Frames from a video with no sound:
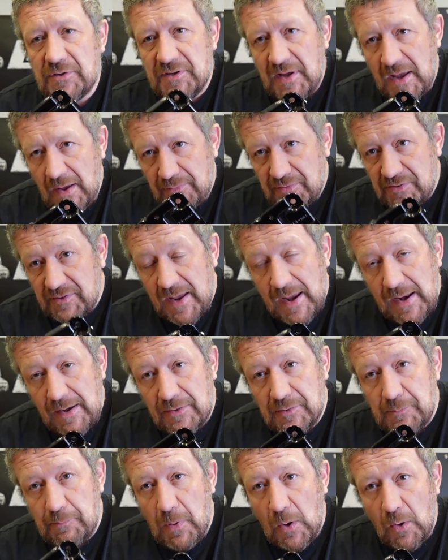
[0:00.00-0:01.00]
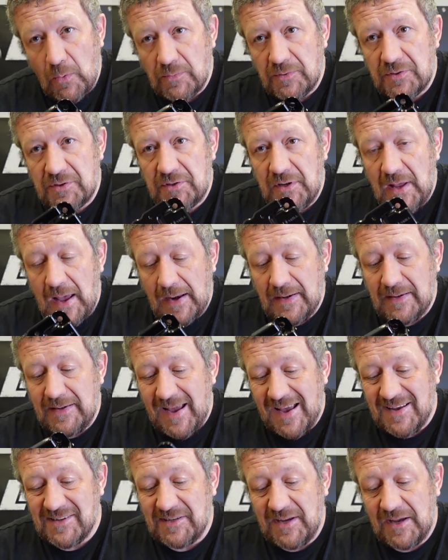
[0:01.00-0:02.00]
set of stainless bolts and
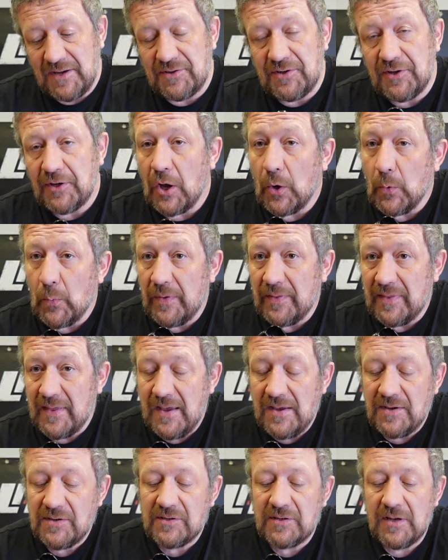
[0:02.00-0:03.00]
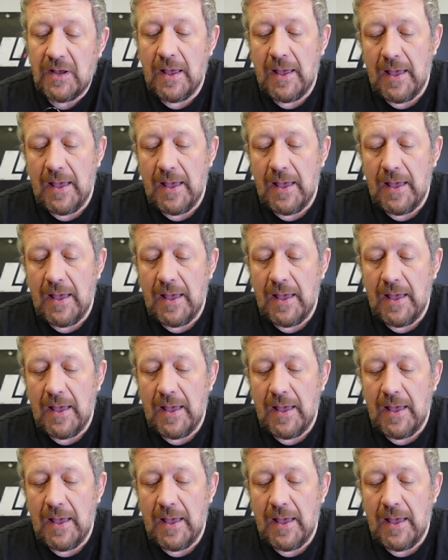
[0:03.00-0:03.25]
gaskets to go with this.